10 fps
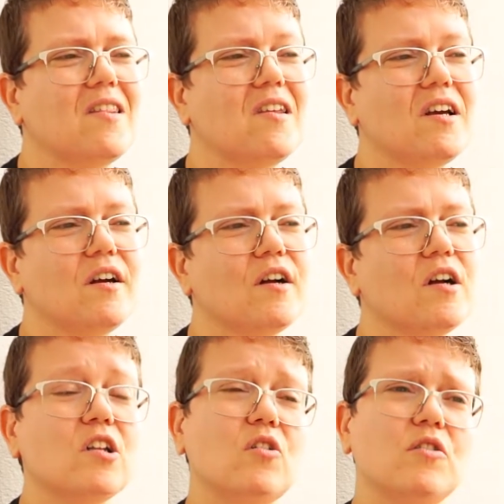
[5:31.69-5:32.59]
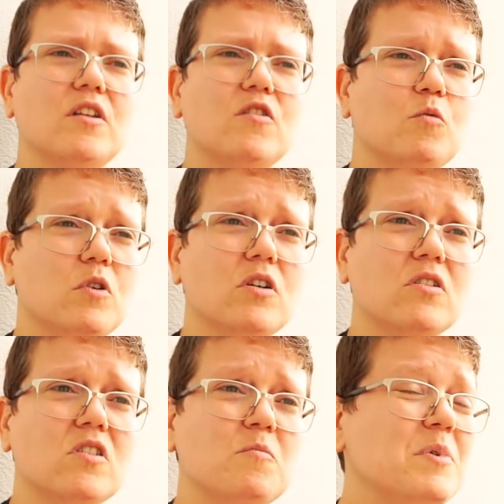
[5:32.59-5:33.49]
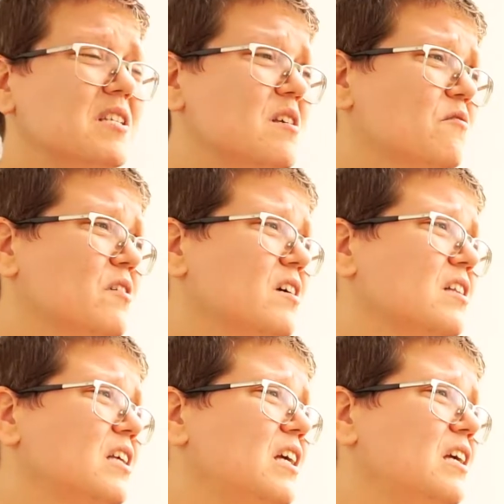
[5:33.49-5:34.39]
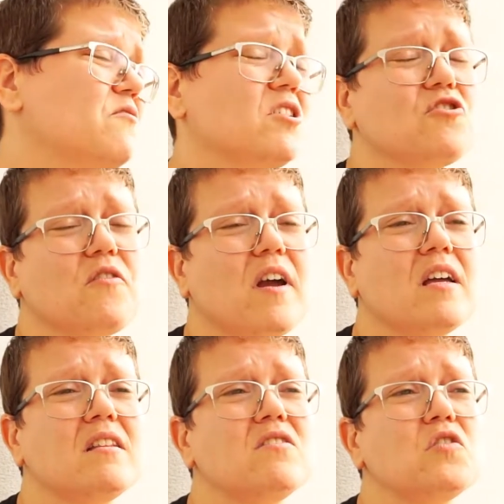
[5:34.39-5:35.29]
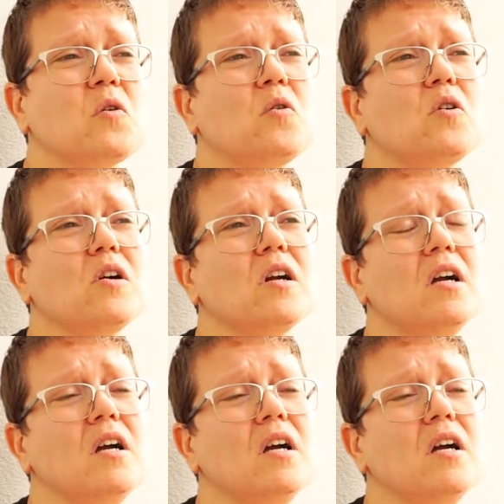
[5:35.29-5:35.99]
they're alone in the world, specifically if they're trans or